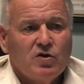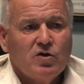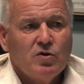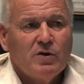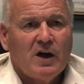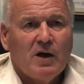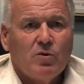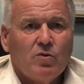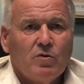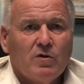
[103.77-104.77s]
to
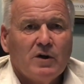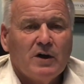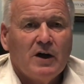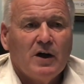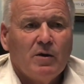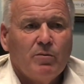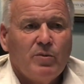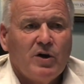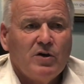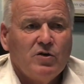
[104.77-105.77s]
enable
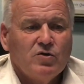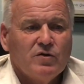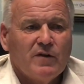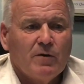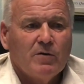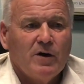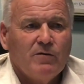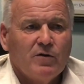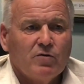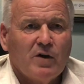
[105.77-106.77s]
better use of that road
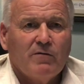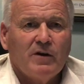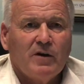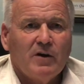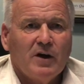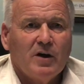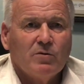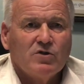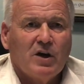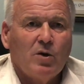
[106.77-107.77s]
for traffic.
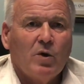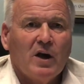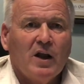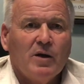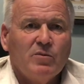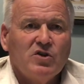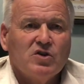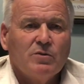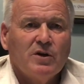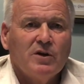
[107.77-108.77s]
It's only 1 lane
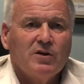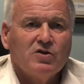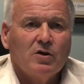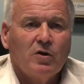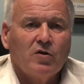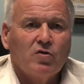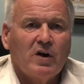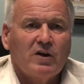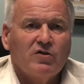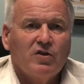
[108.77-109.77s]
bitumen, and there's a lot of
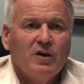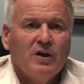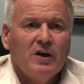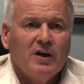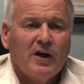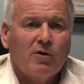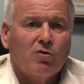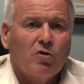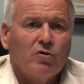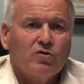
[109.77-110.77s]
trucks and
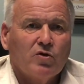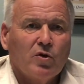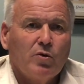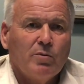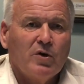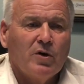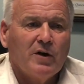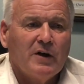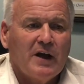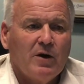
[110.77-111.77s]
agricultural equipment on
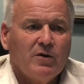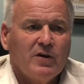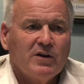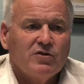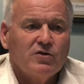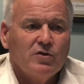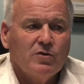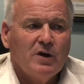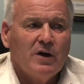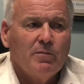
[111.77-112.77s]
it now, and that's to
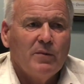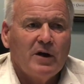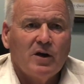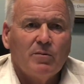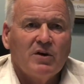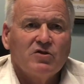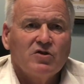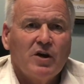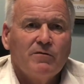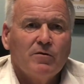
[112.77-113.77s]
make it a much
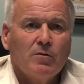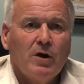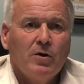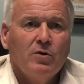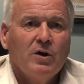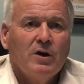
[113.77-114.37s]
safer road